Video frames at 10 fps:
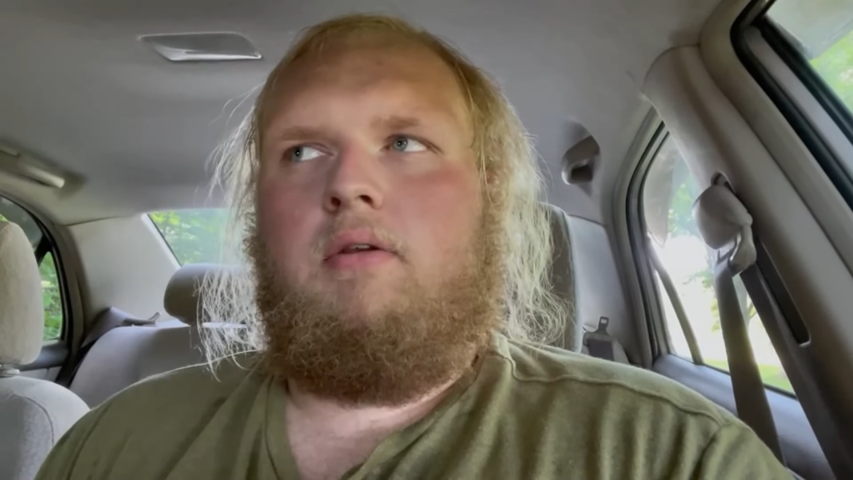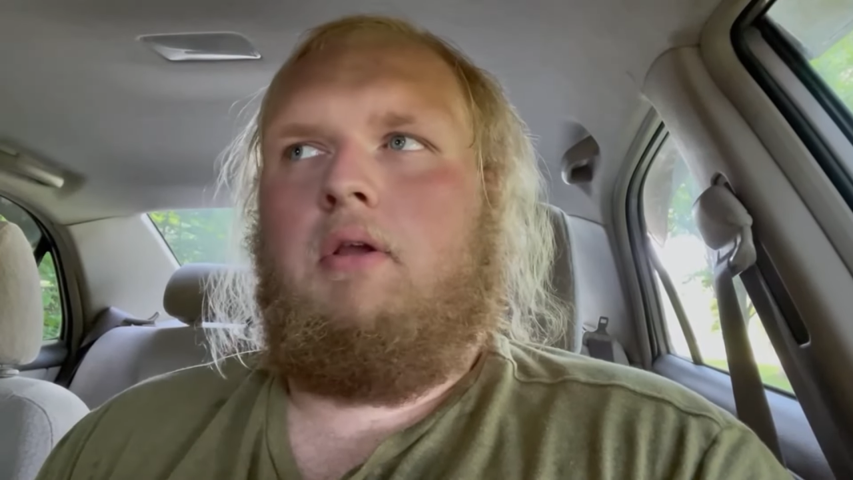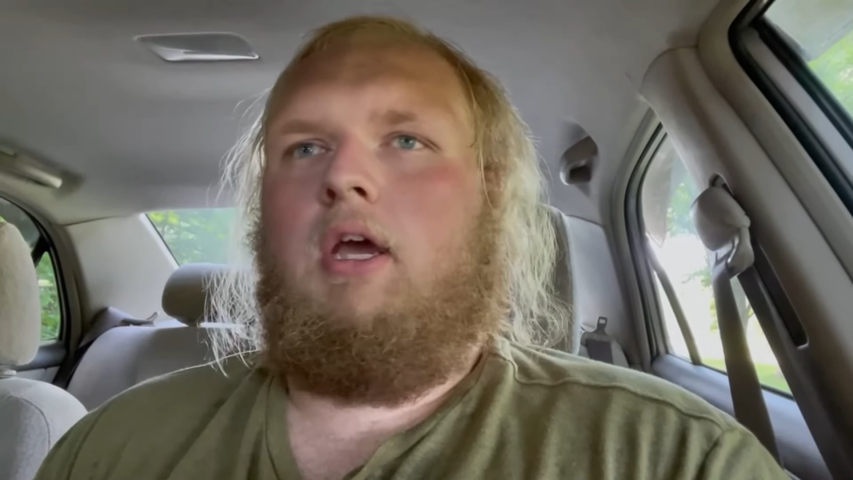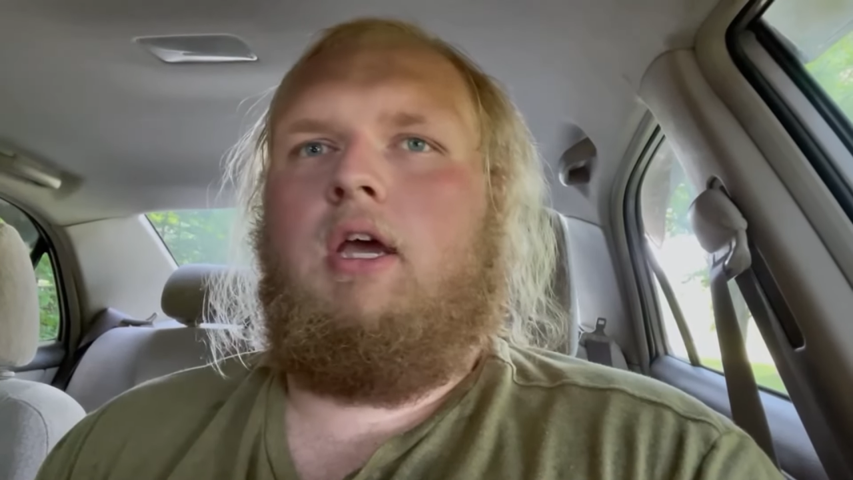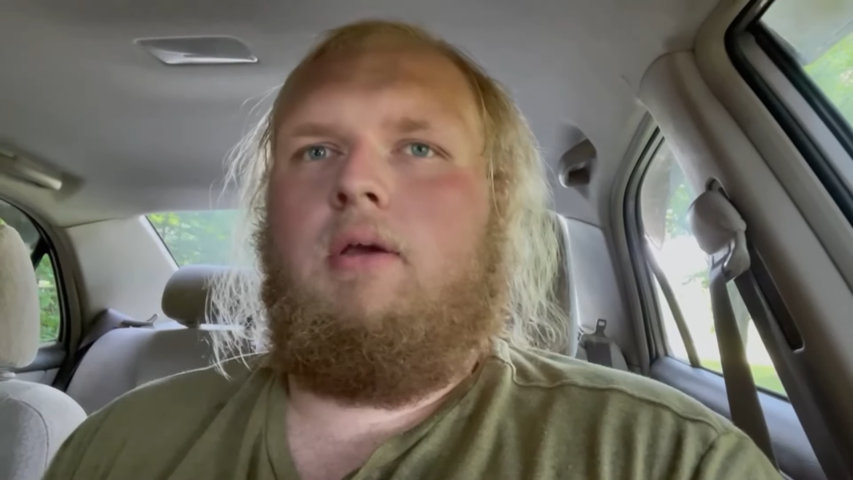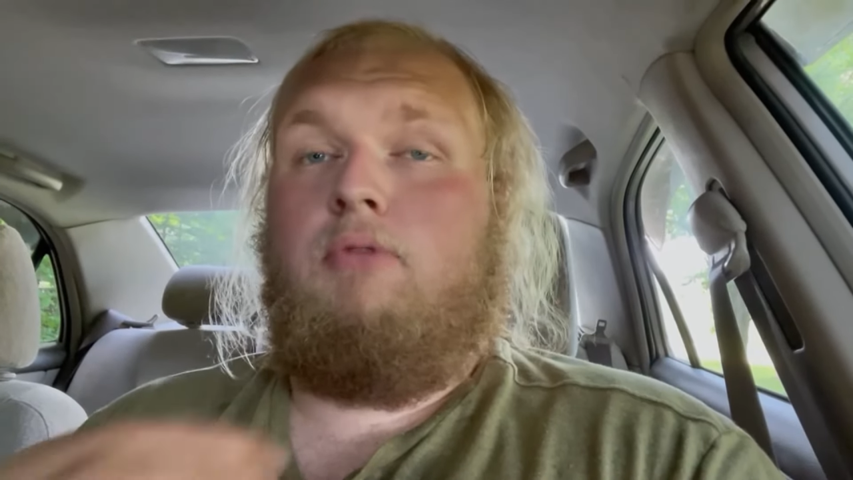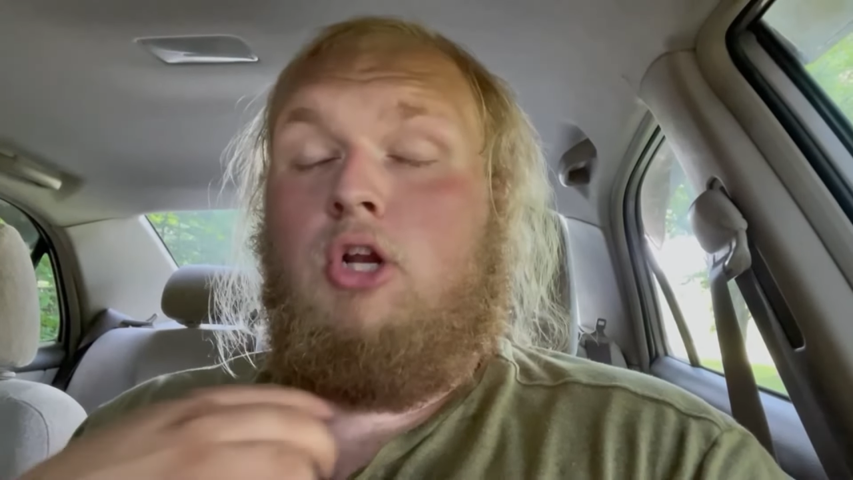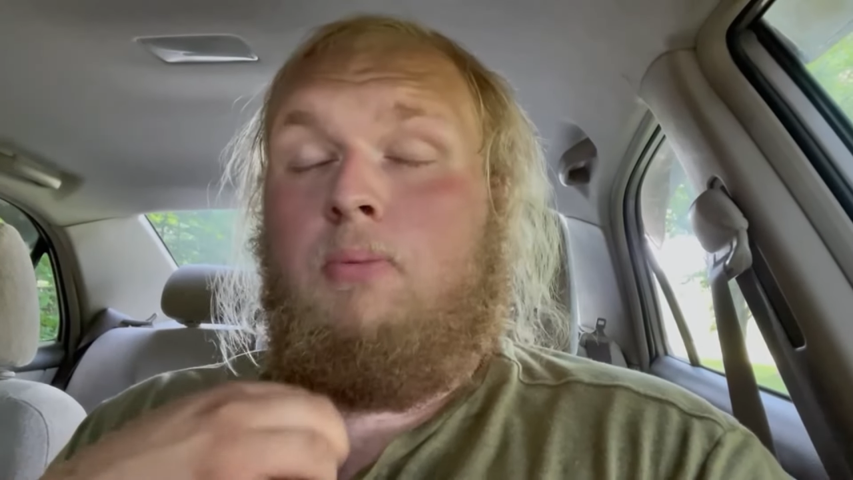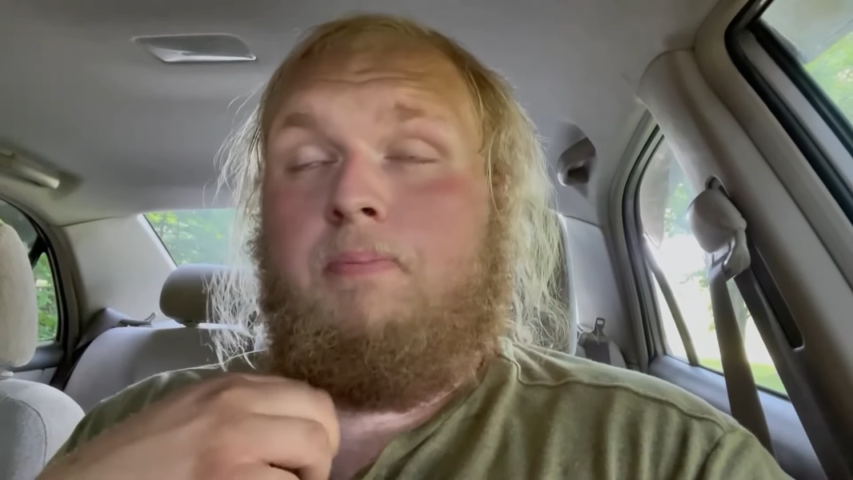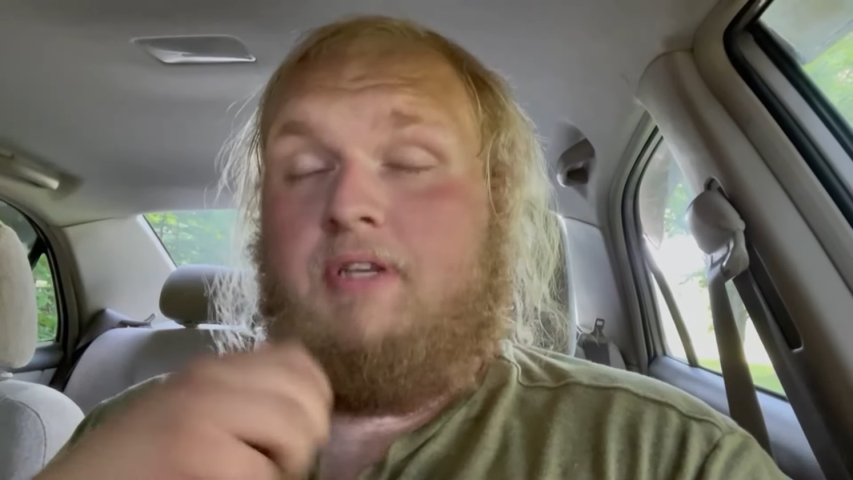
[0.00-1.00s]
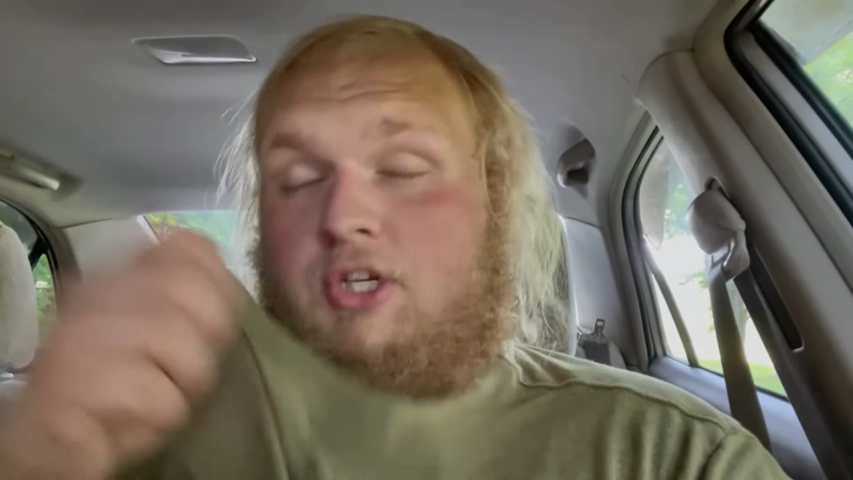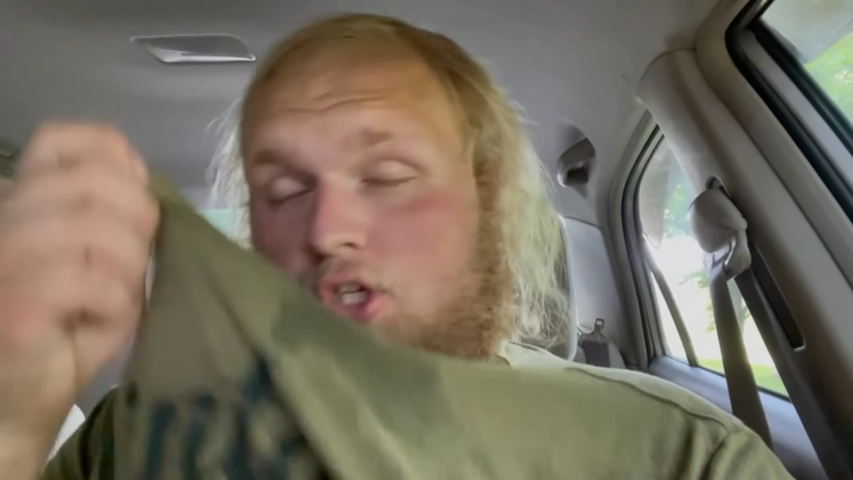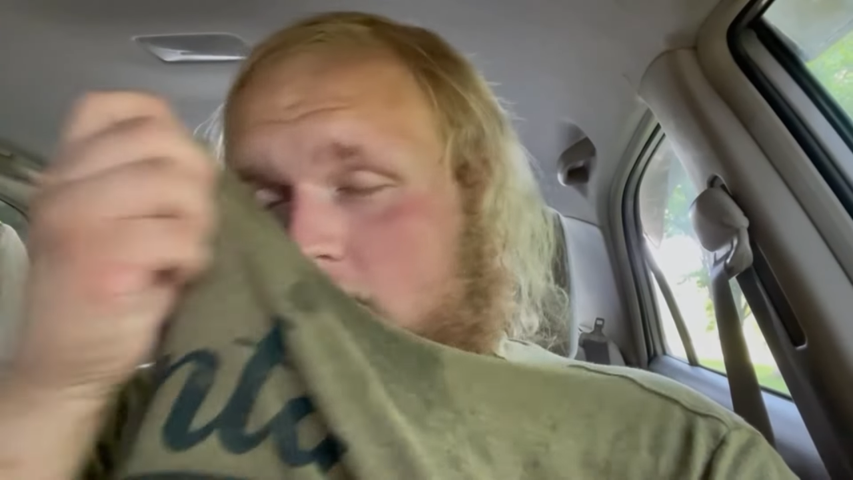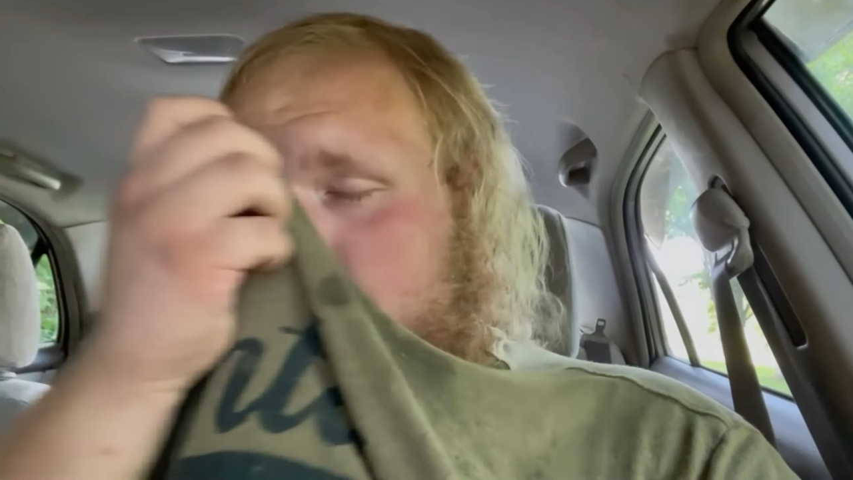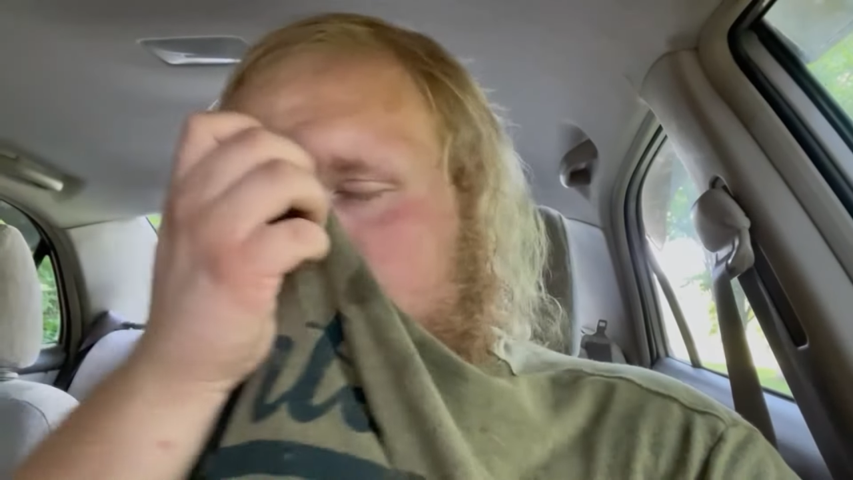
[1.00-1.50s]
you know,
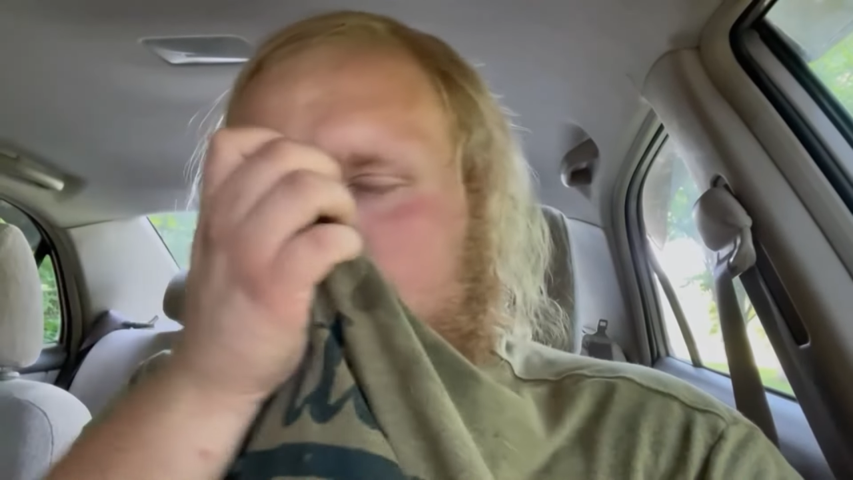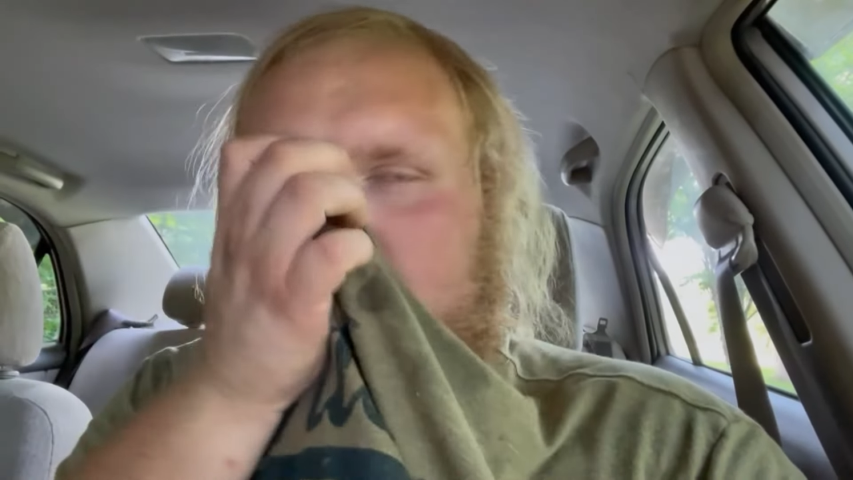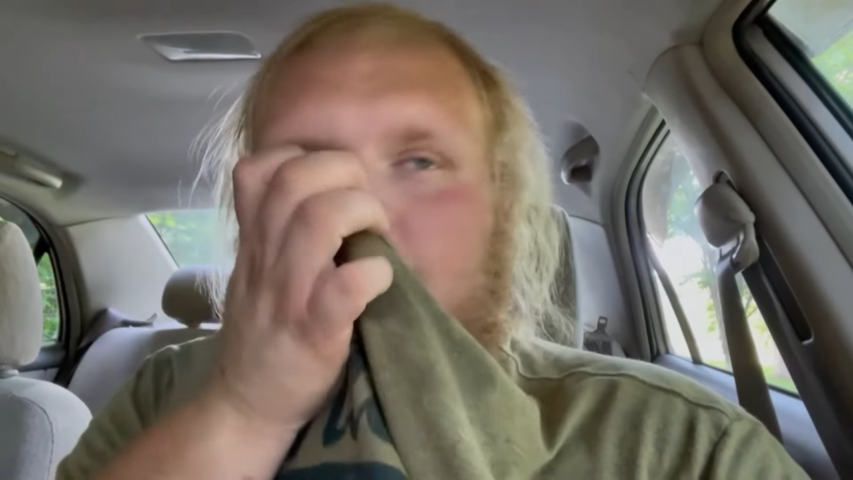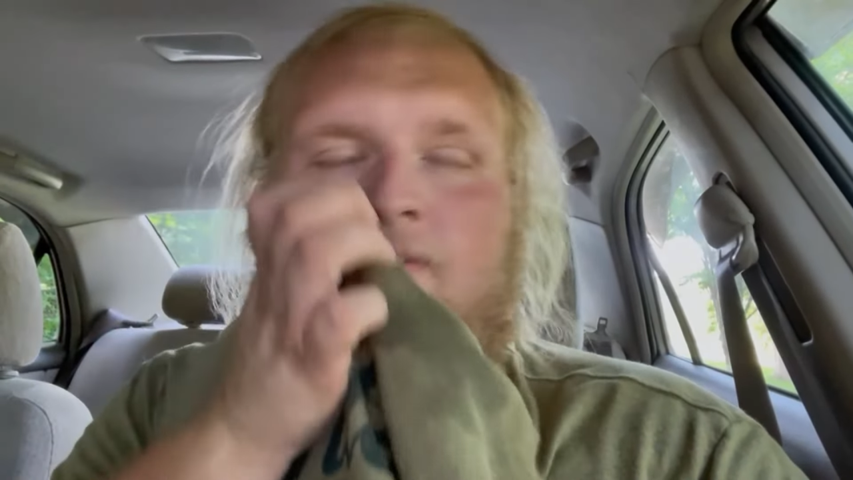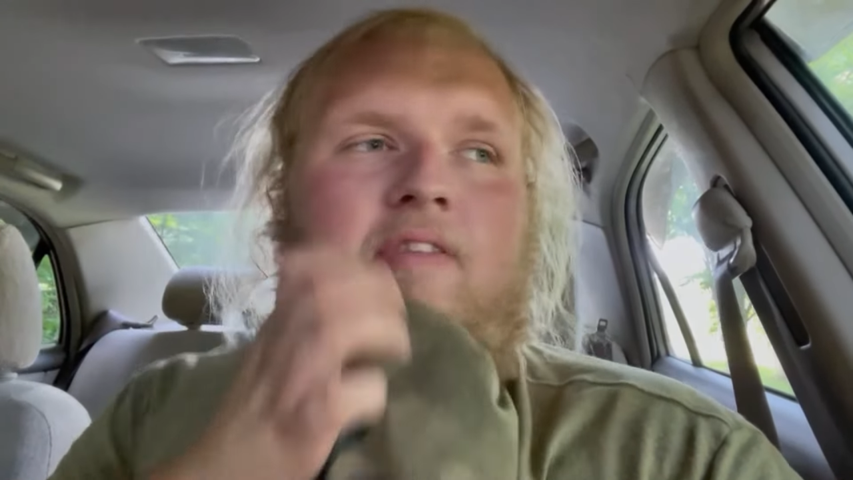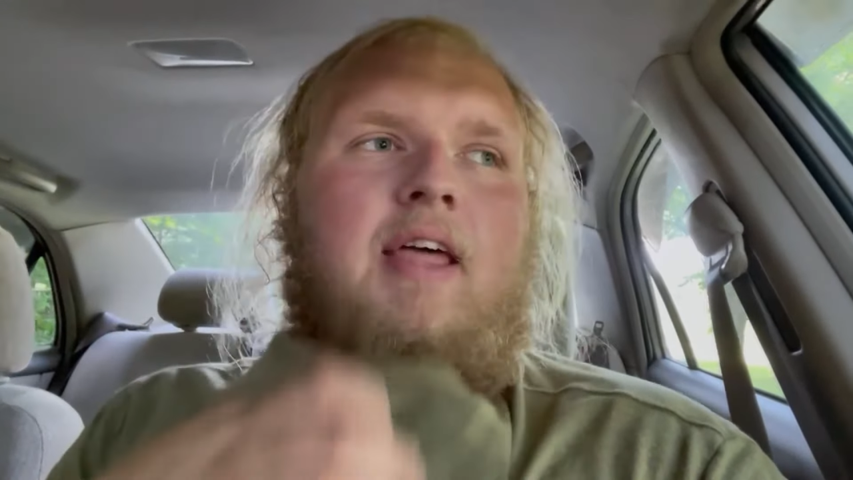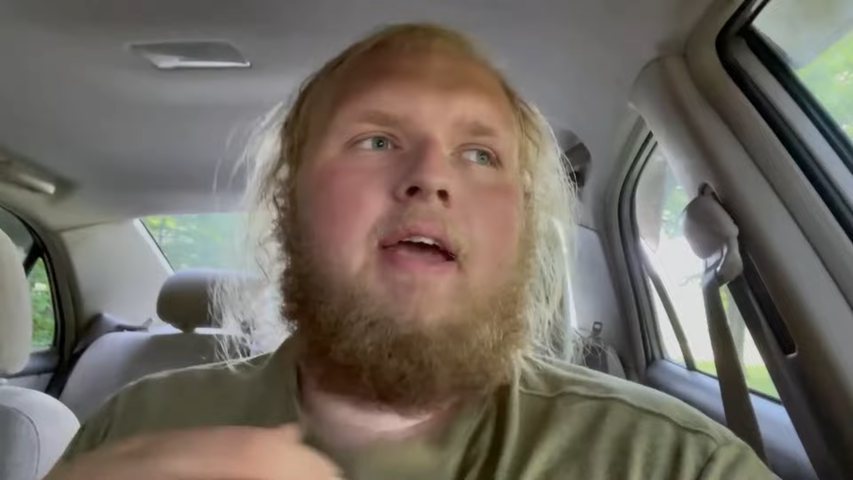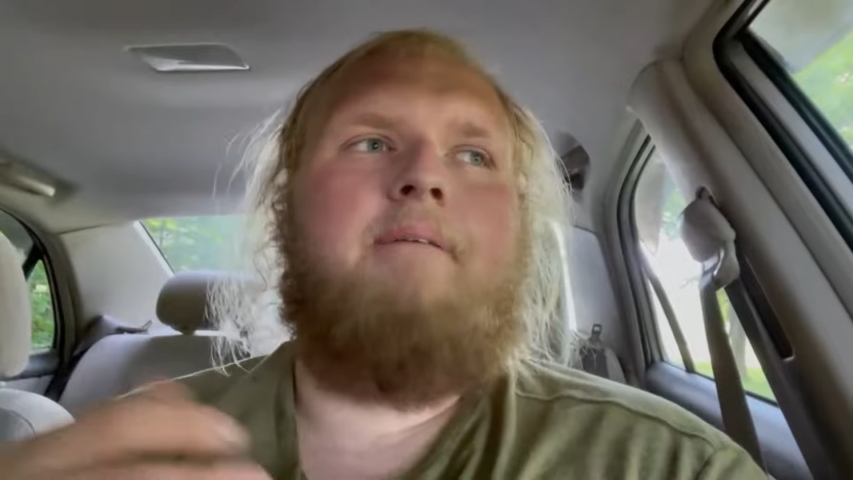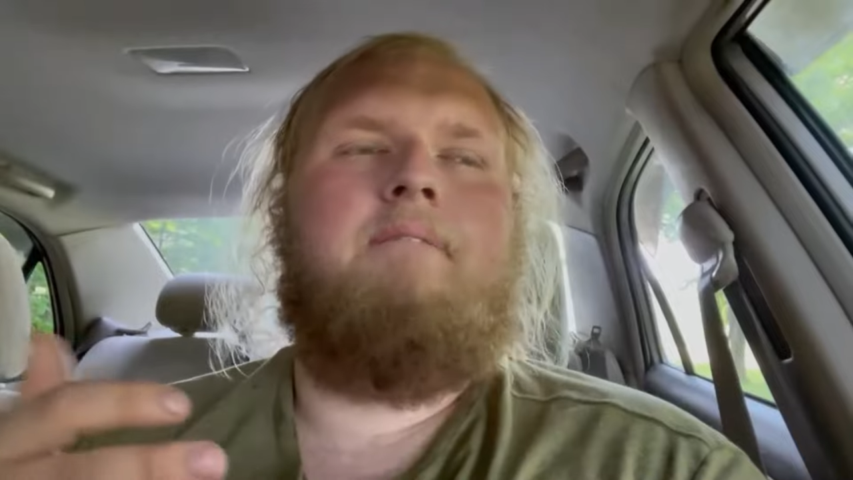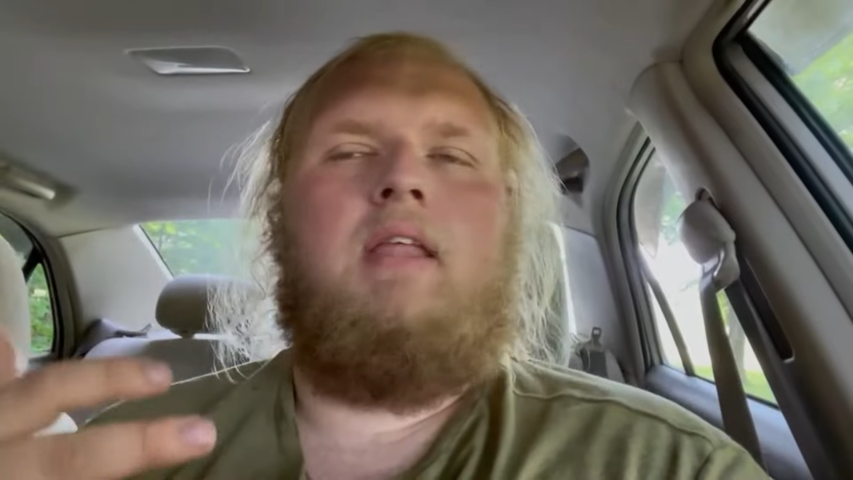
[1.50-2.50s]
potentially other things that